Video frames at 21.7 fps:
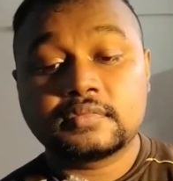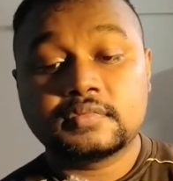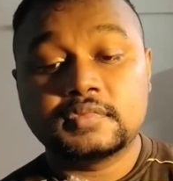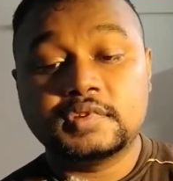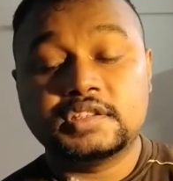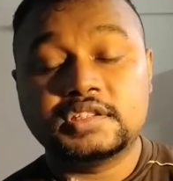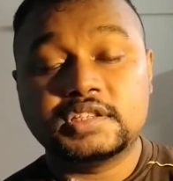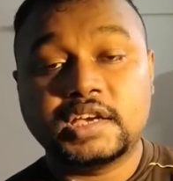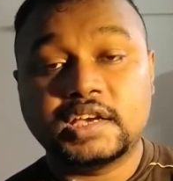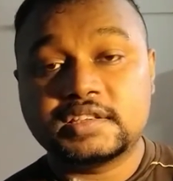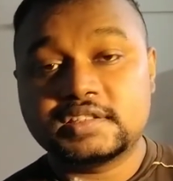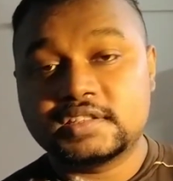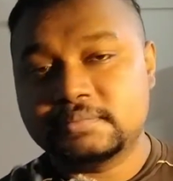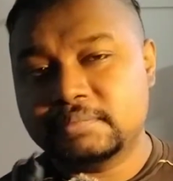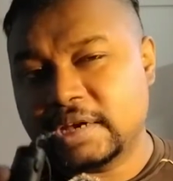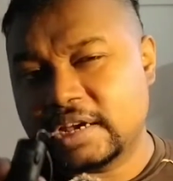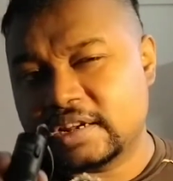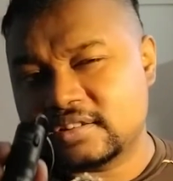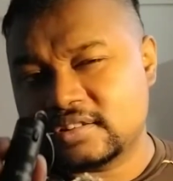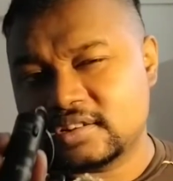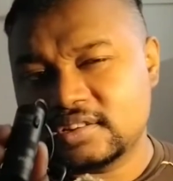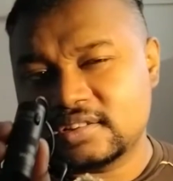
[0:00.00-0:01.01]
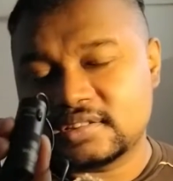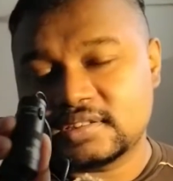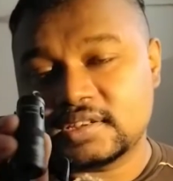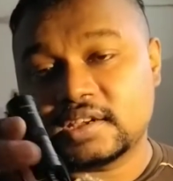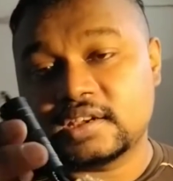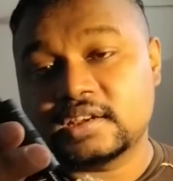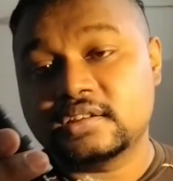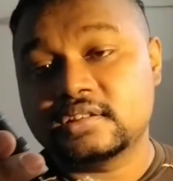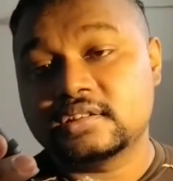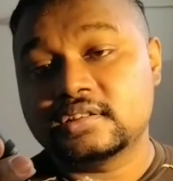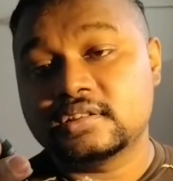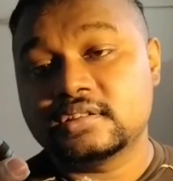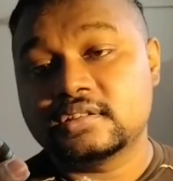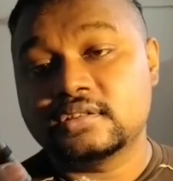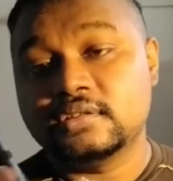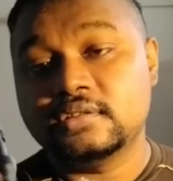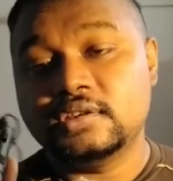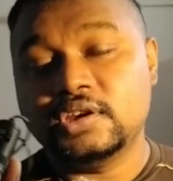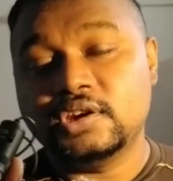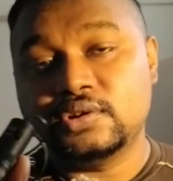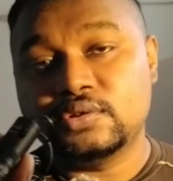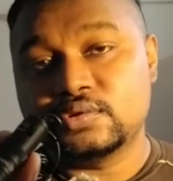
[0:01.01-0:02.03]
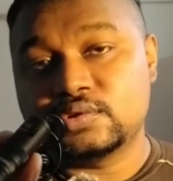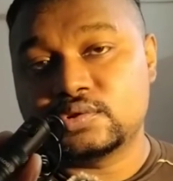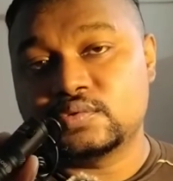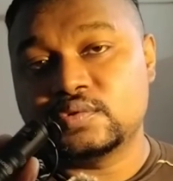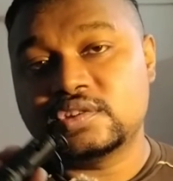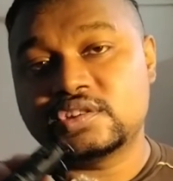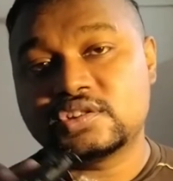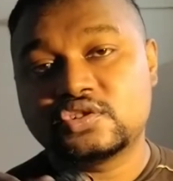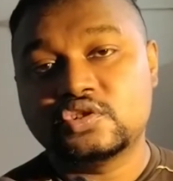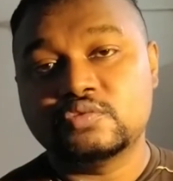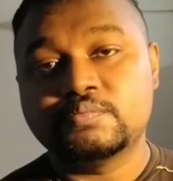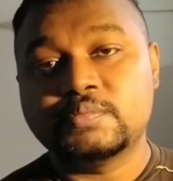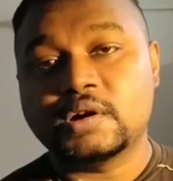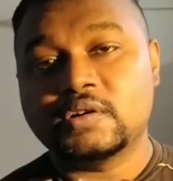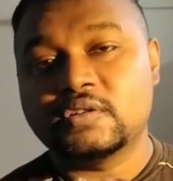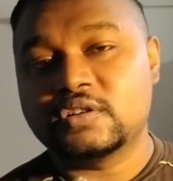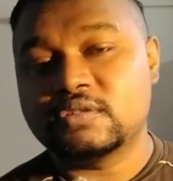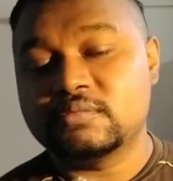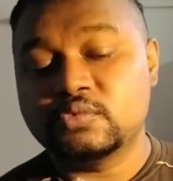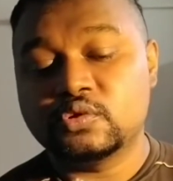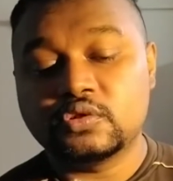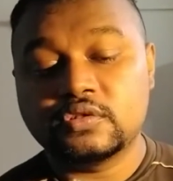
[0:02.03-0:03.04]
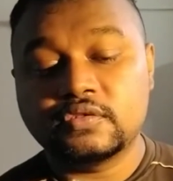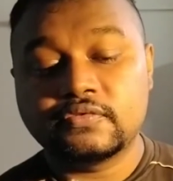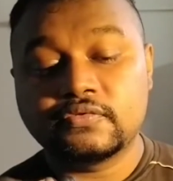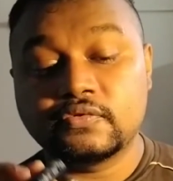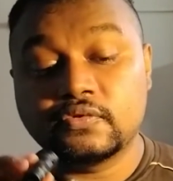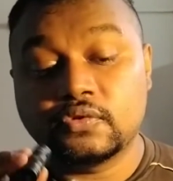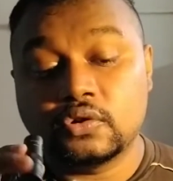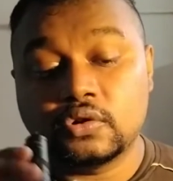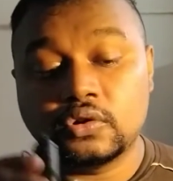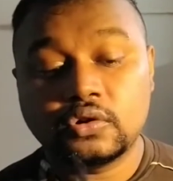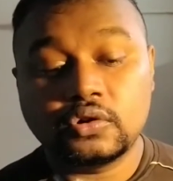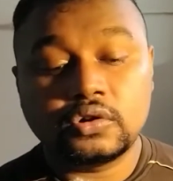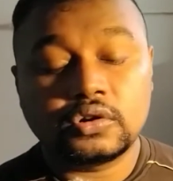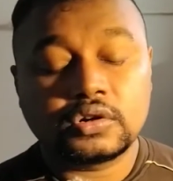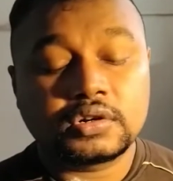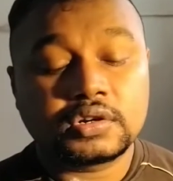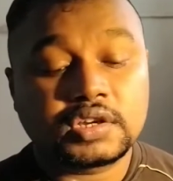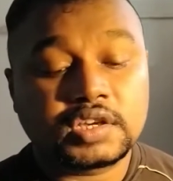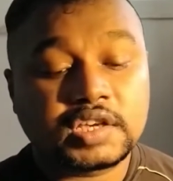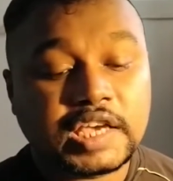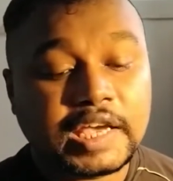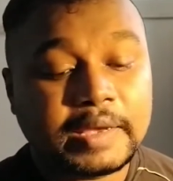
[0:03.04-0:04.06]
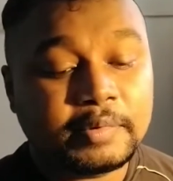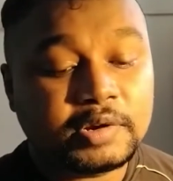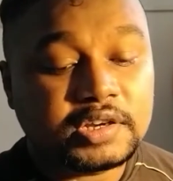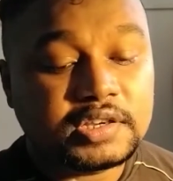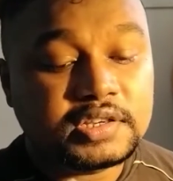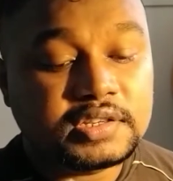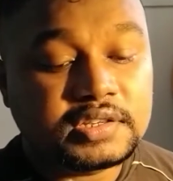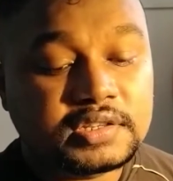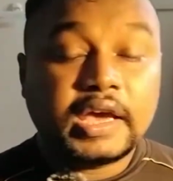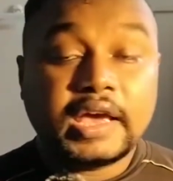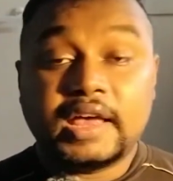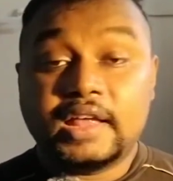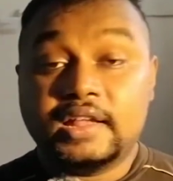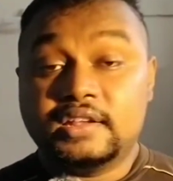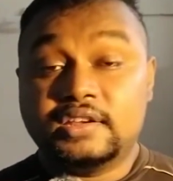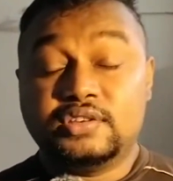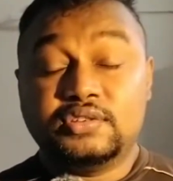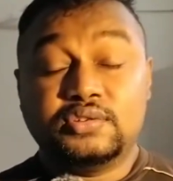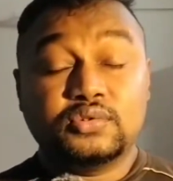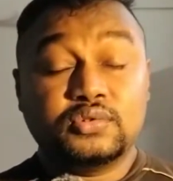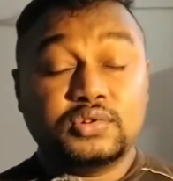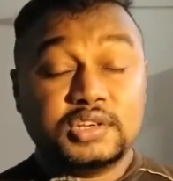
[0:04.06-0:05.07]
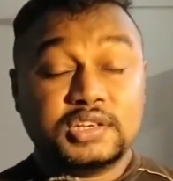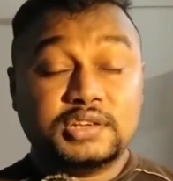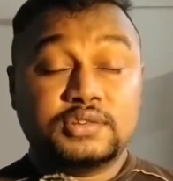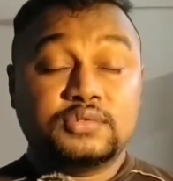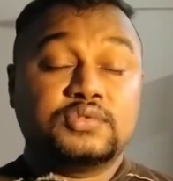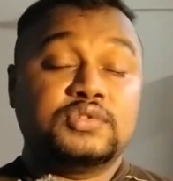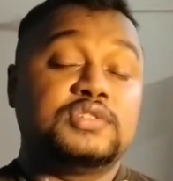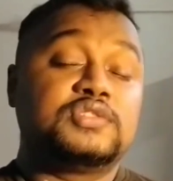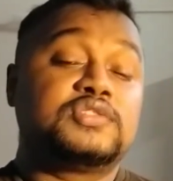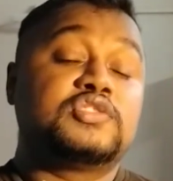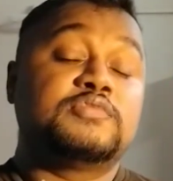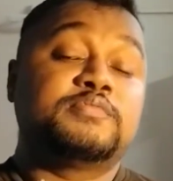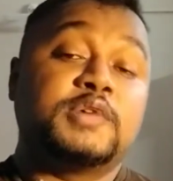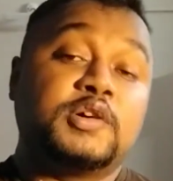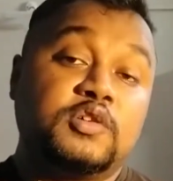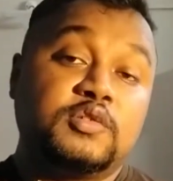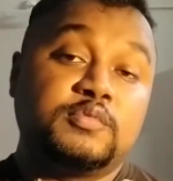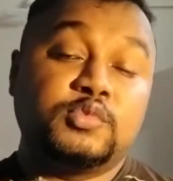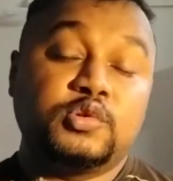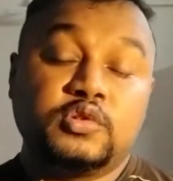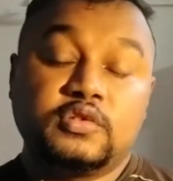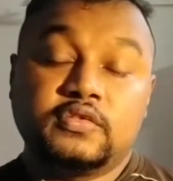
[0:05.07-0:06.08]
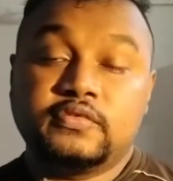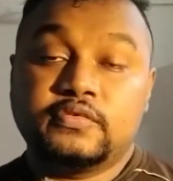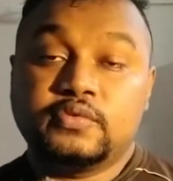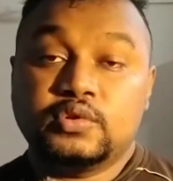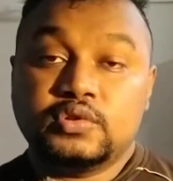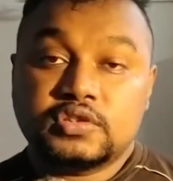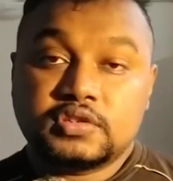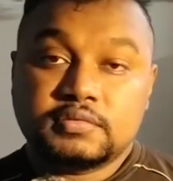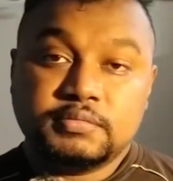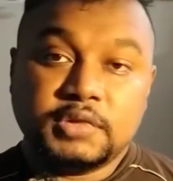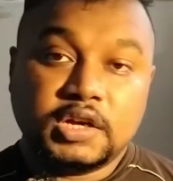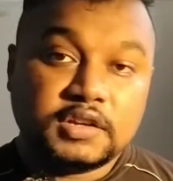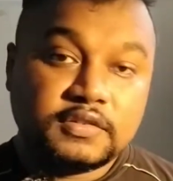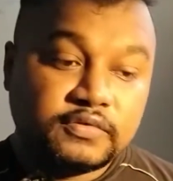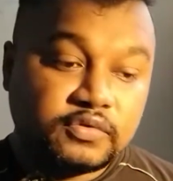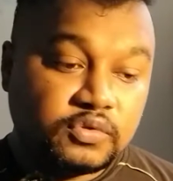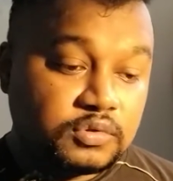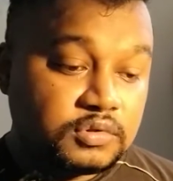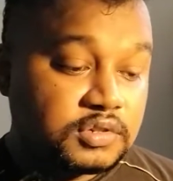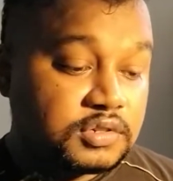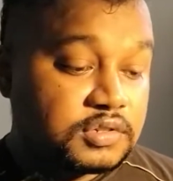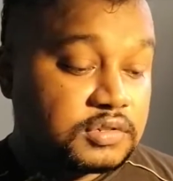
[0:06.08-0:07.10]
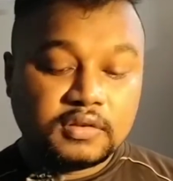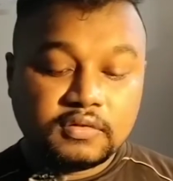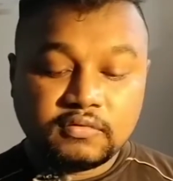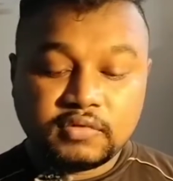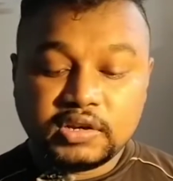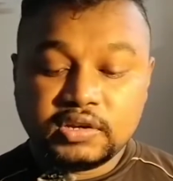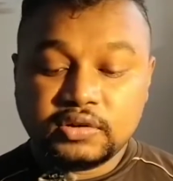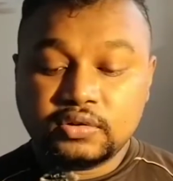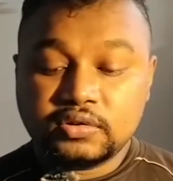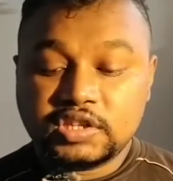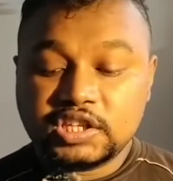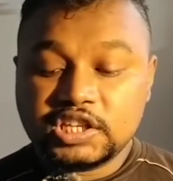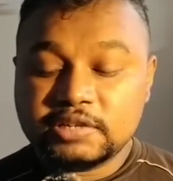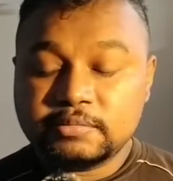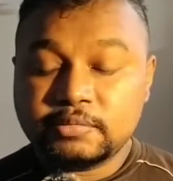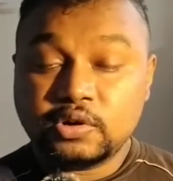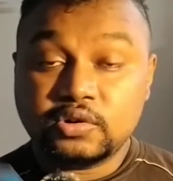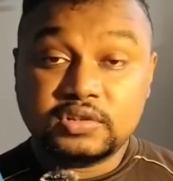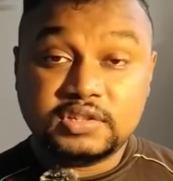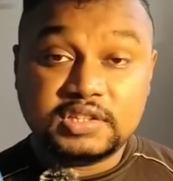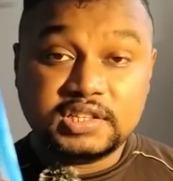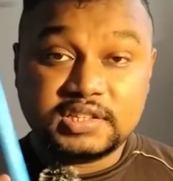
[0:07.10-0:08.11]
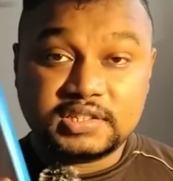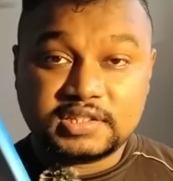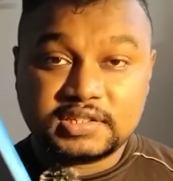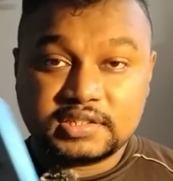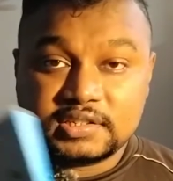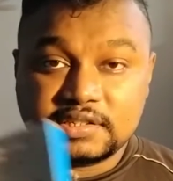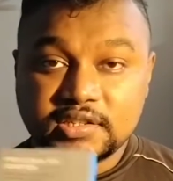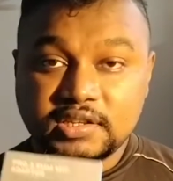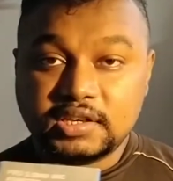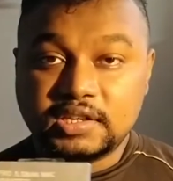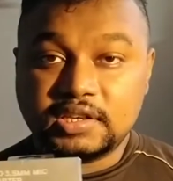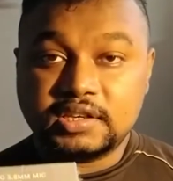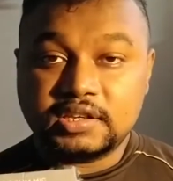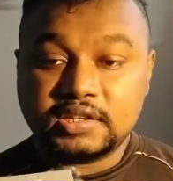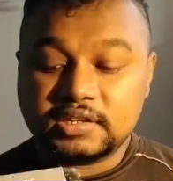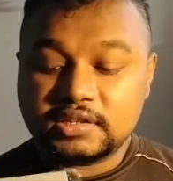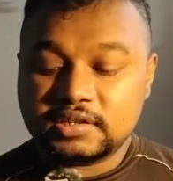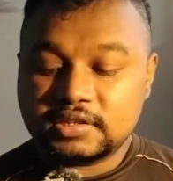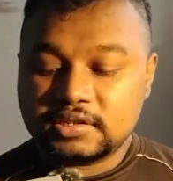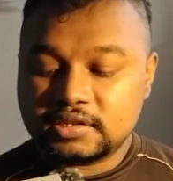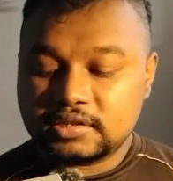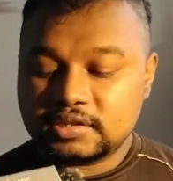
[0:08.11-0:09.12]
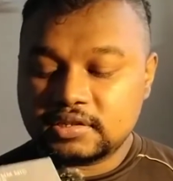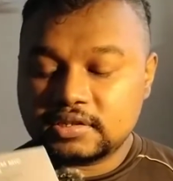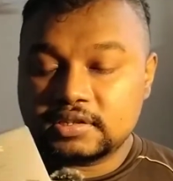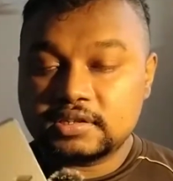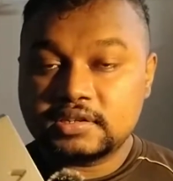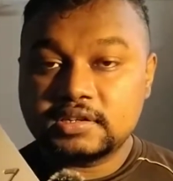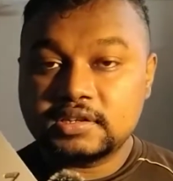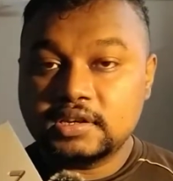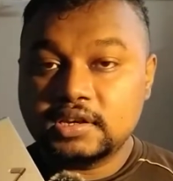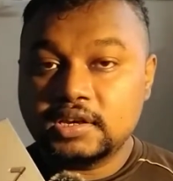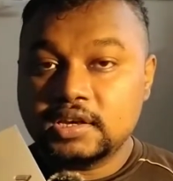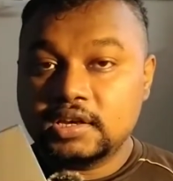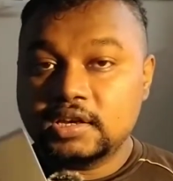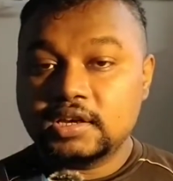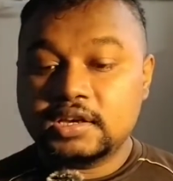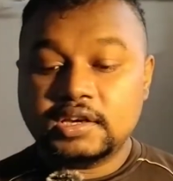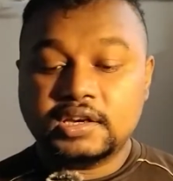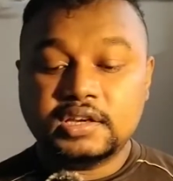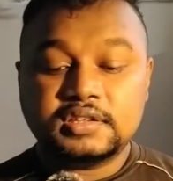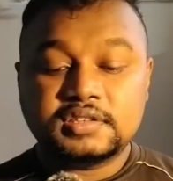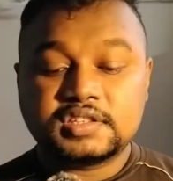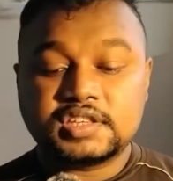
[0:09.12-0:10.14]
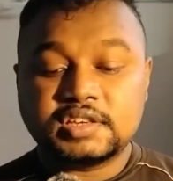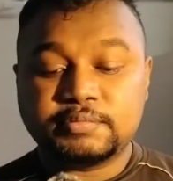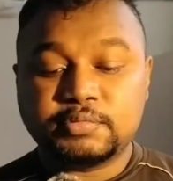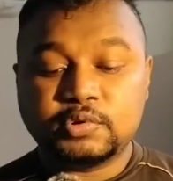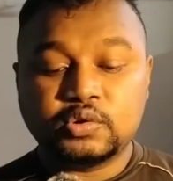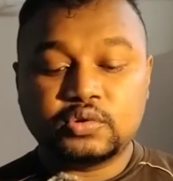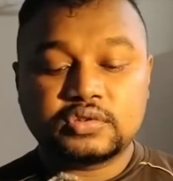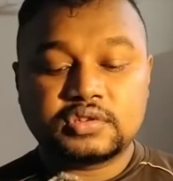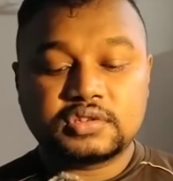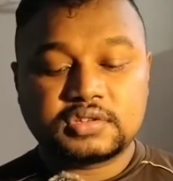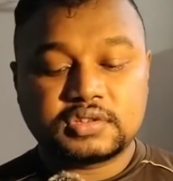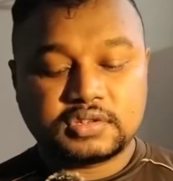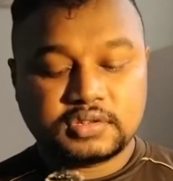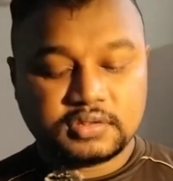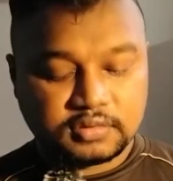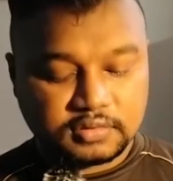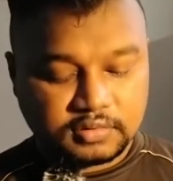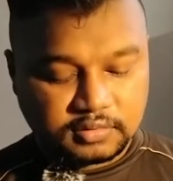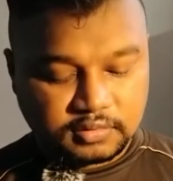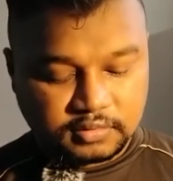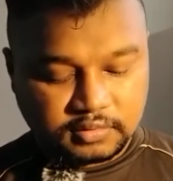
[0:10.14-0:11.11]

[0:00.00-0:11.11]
this has a battery inside. You need to switch to power mode for cameras, and you don't need to switch to power mode for smartphones. One good thing about this is it supports,